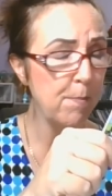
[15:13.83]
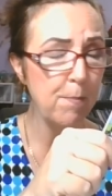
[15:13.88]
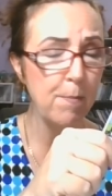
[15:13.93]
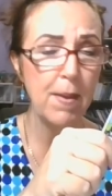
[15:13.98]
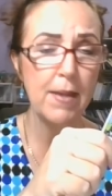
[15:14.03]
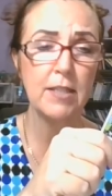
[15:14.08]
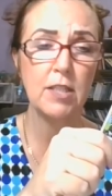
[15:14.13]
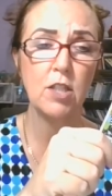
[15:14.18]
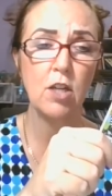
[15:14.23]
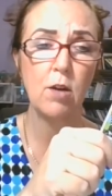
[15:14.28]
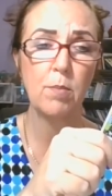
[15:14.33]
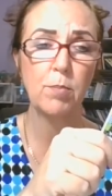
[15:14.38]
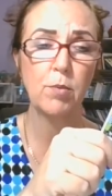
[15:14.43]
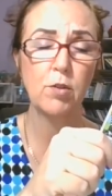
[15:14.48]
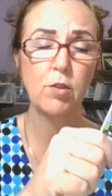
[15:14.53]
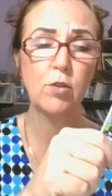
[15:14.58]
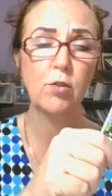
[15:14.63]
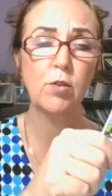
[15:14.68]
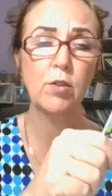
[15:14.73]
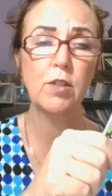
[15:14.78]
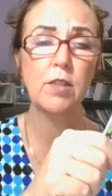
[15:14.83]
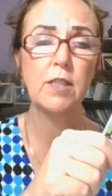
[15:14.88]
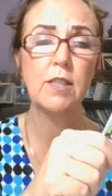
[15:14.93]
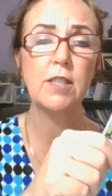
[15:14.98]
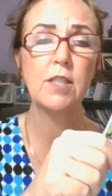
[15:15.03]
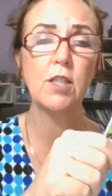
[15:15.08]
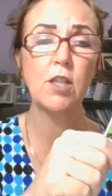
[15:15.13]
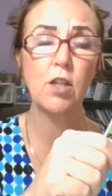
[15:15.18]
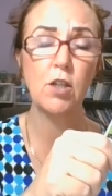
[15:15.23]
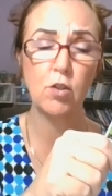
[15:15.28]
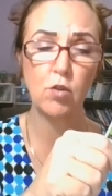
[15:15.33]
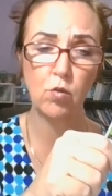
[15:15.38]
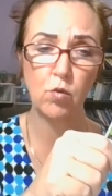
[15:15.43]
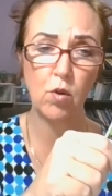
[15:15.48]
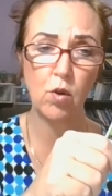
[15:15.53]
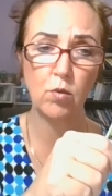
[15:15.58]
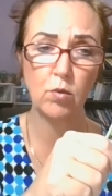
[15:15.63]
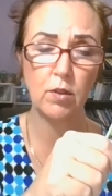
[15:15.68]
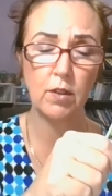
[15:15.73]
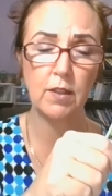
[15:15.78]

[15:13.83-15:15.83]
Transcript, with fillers: best opportunity to control